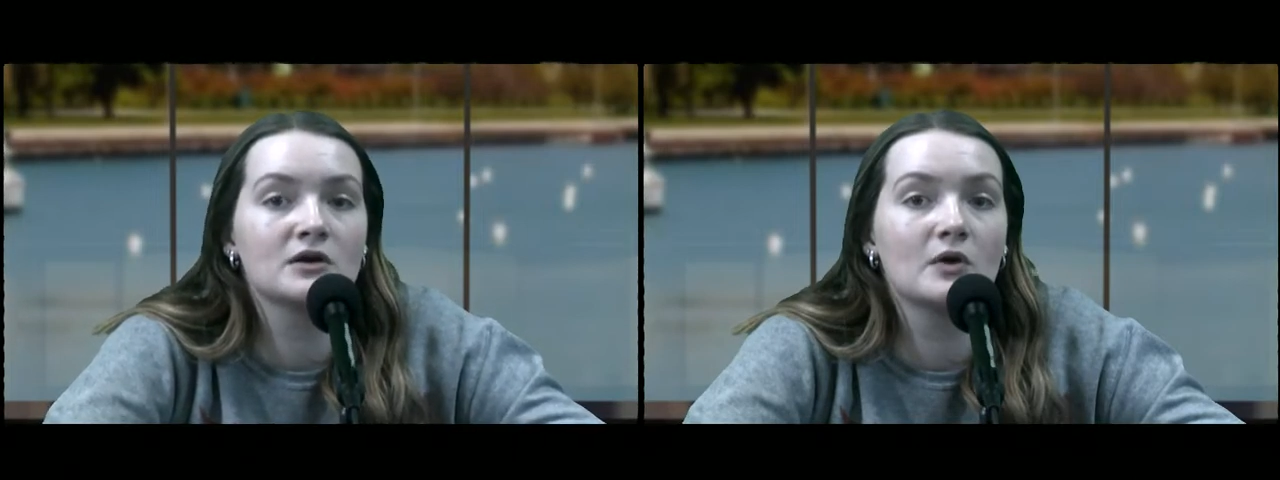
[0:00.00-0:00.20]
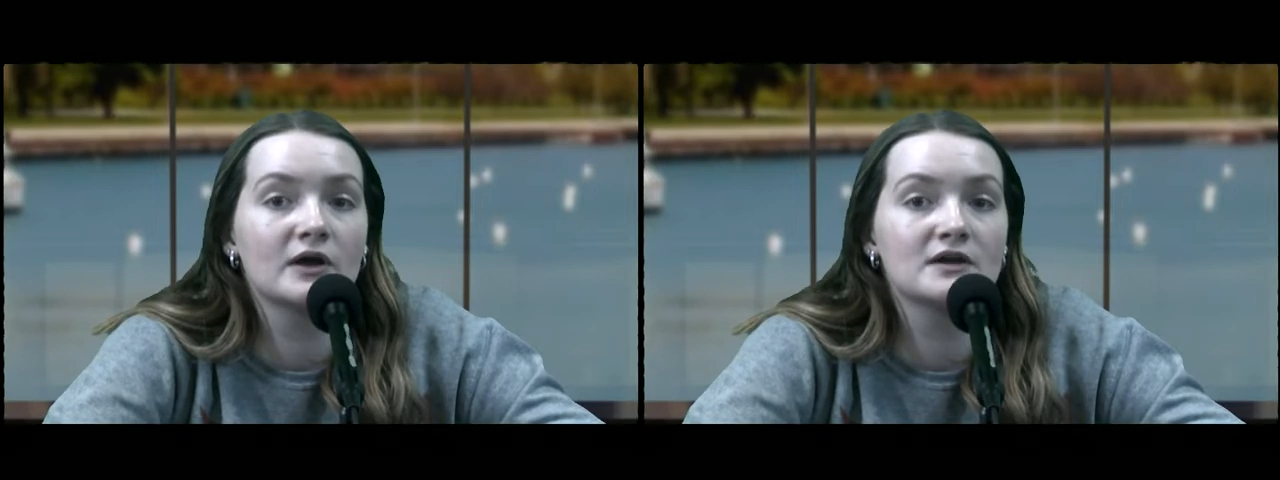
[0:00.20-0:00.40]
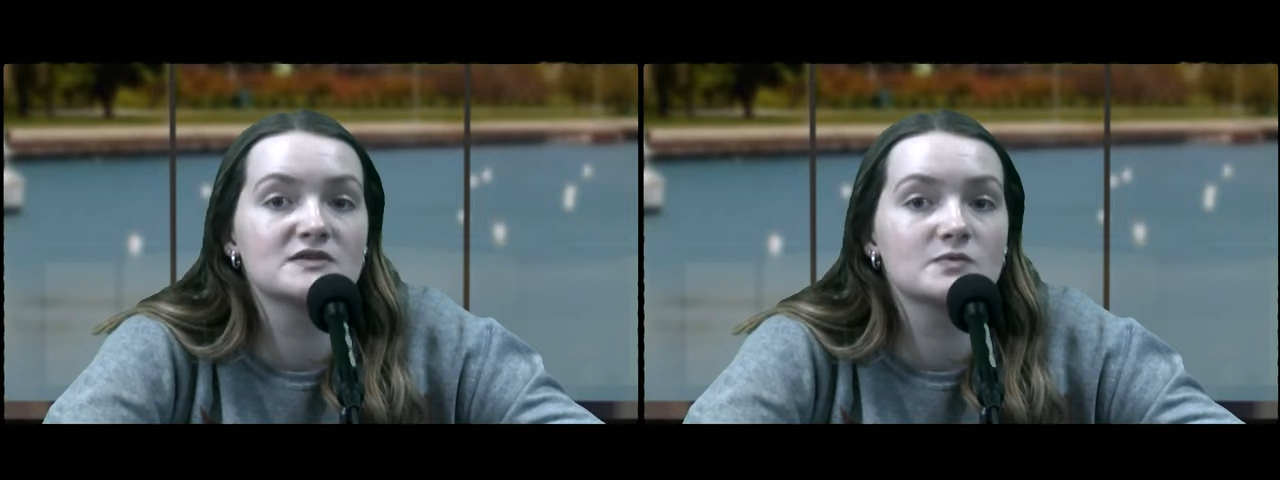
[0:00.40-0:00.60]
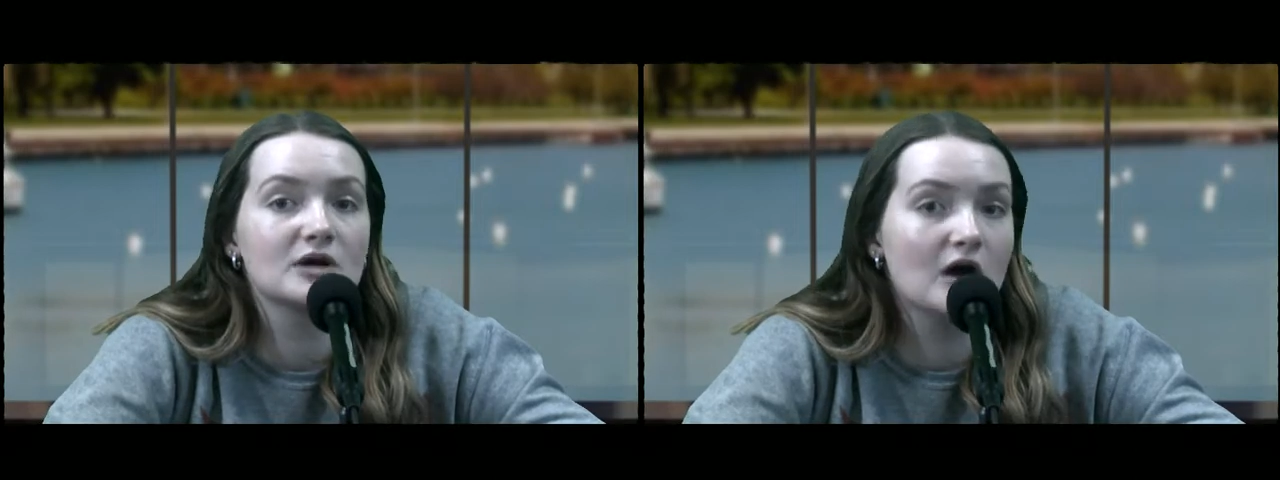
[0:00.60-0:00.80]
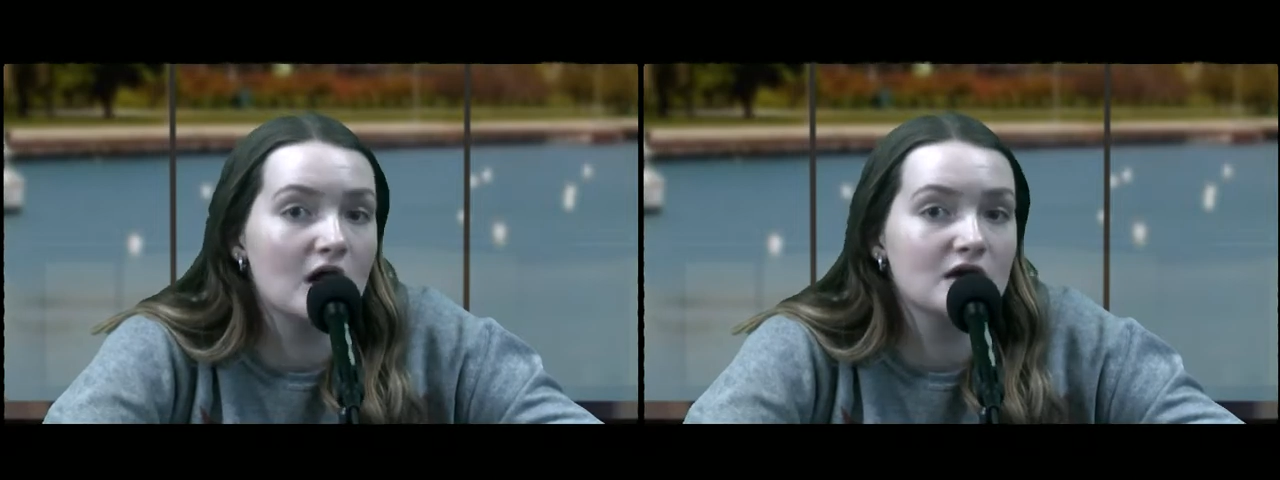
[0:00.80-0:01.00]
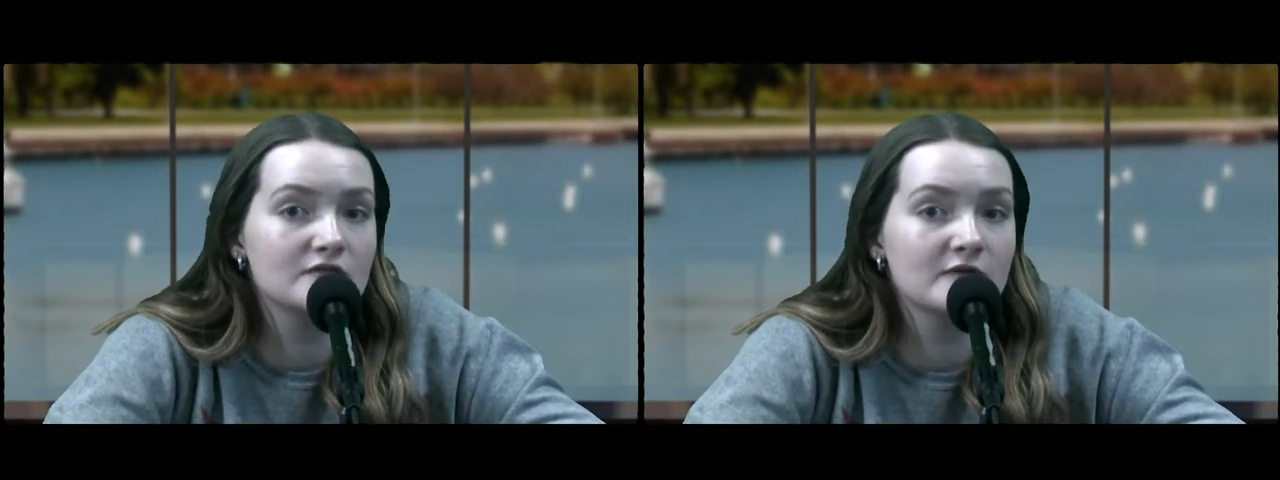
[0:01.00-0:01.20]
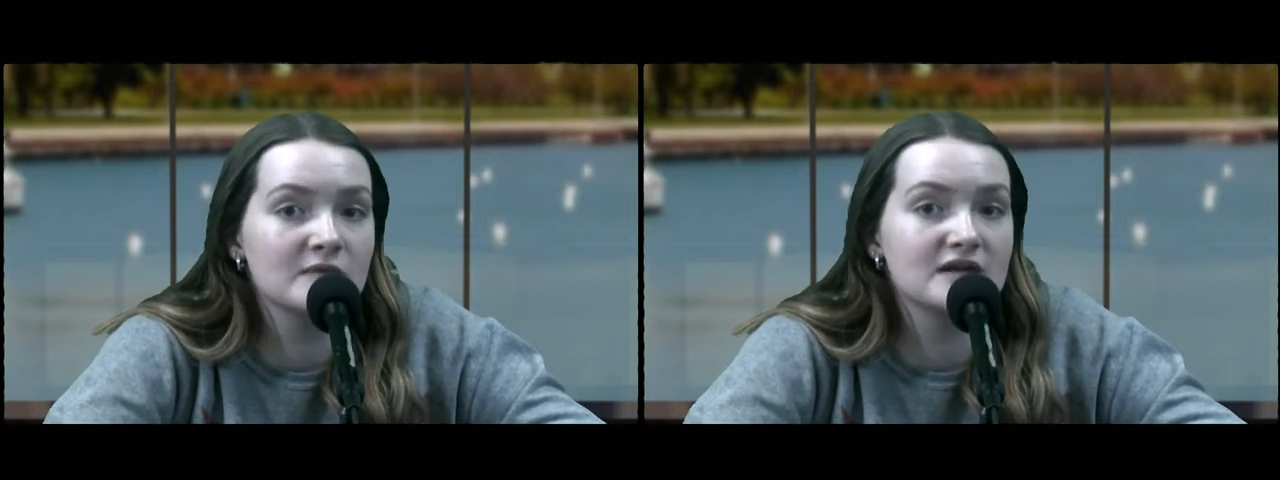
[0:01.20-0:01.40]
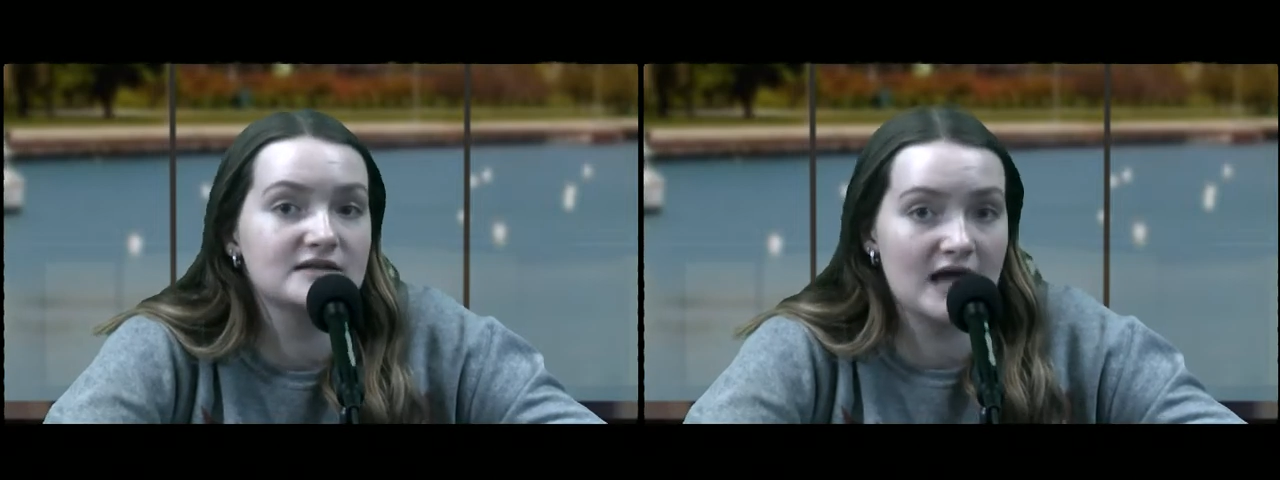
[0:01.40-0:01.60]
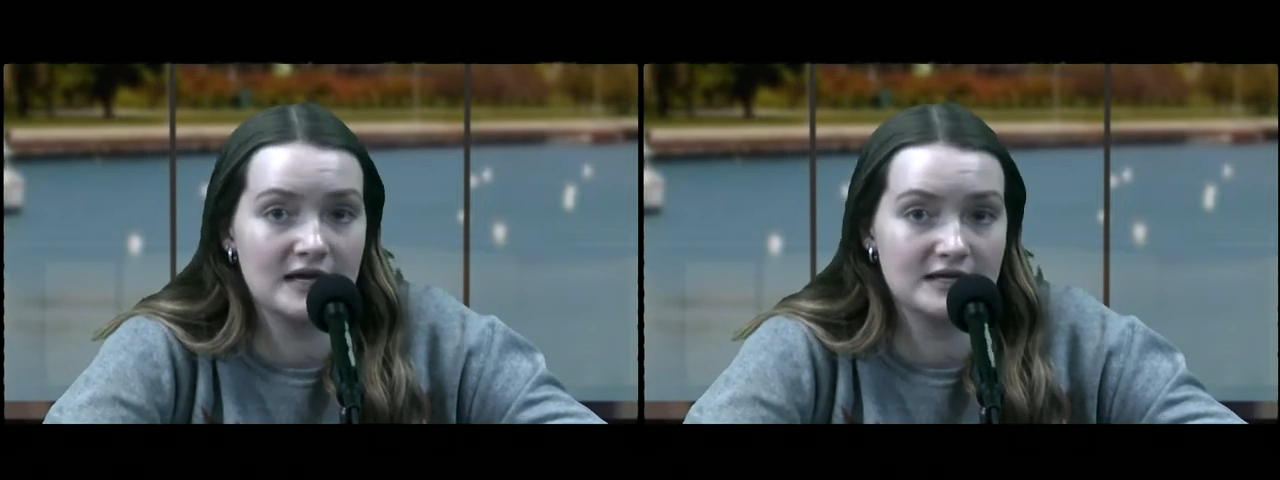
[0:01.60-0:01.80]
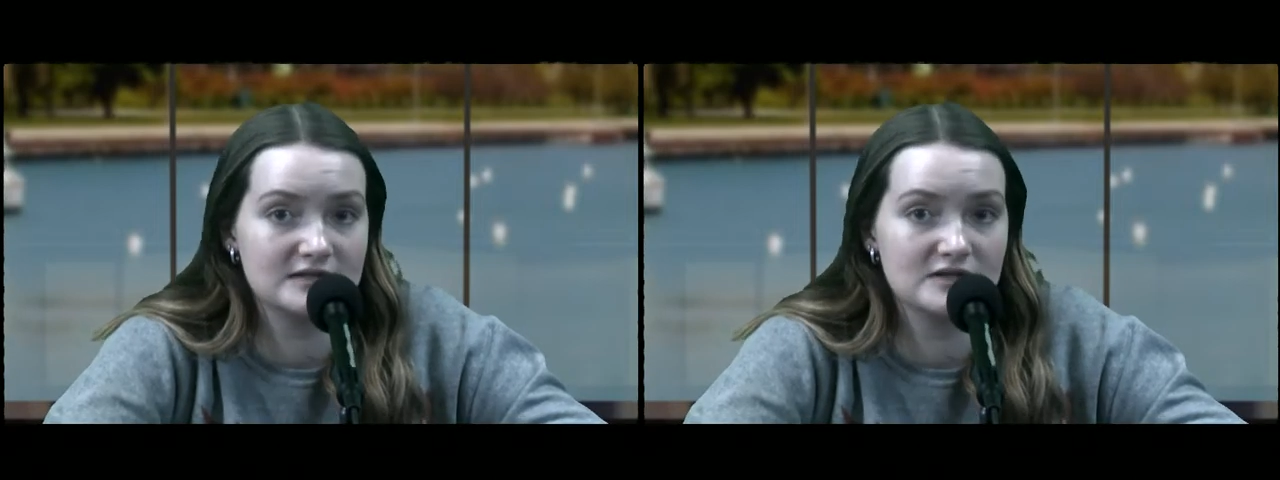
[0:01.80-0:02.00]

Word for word: go get a SWIG card from the attendance